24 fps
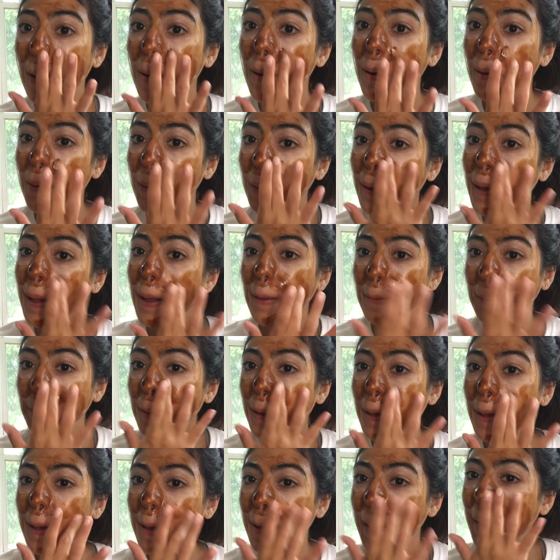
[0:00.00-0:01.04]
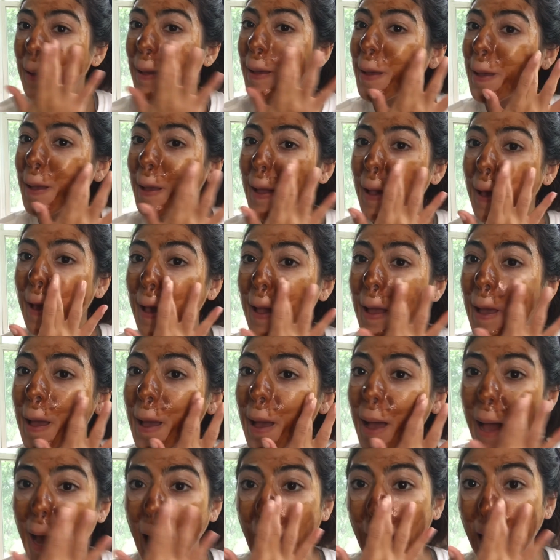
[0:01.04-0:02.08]
Oh, okay.
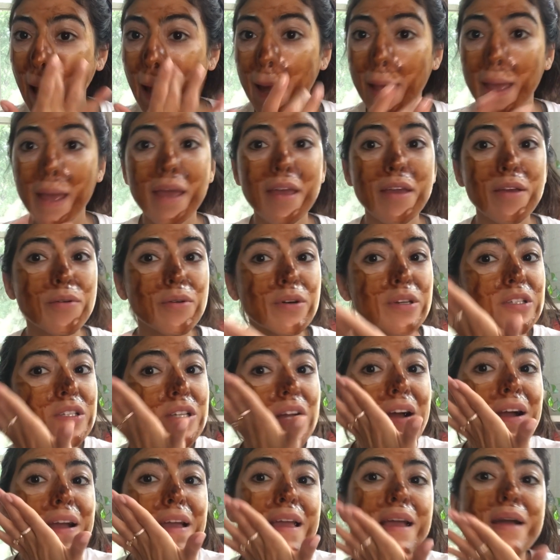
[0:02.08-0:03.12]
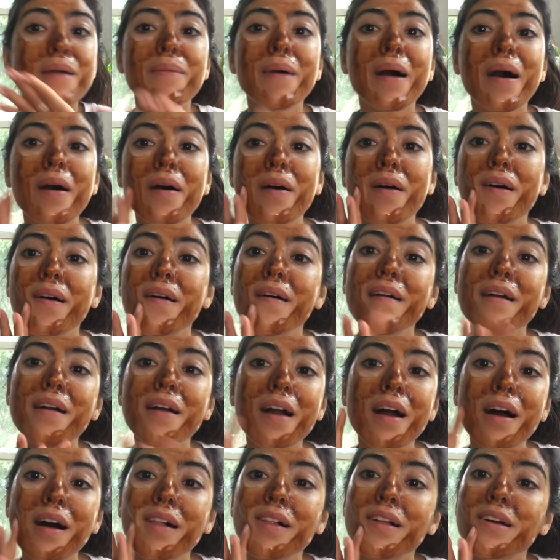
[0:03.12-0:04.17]
I was talking about
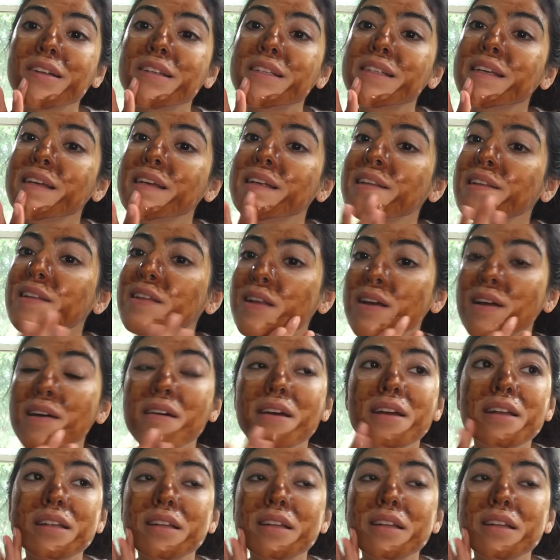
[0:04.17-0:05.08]
Collagen